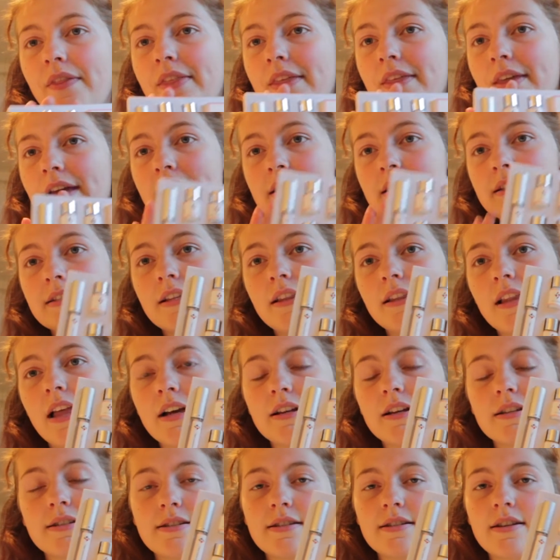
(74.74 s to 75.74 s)
that's a
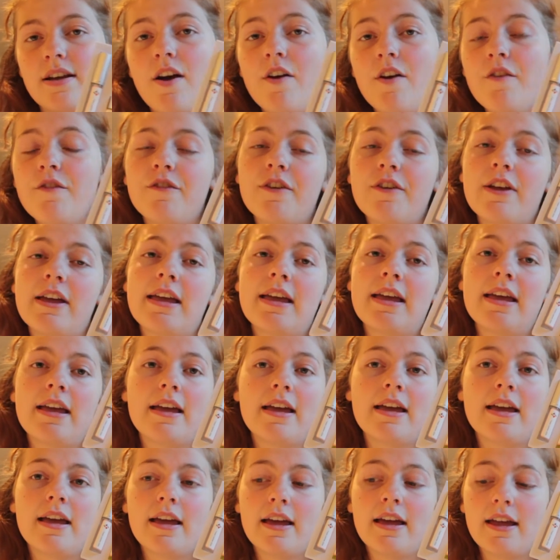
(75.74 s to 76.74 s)
lot of stuff,
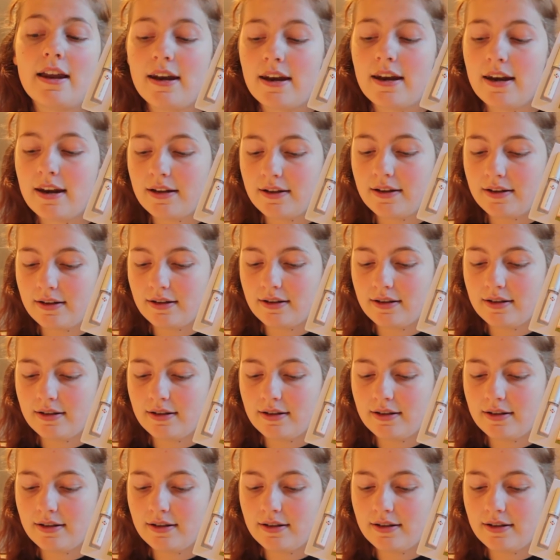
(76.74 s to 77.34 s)
and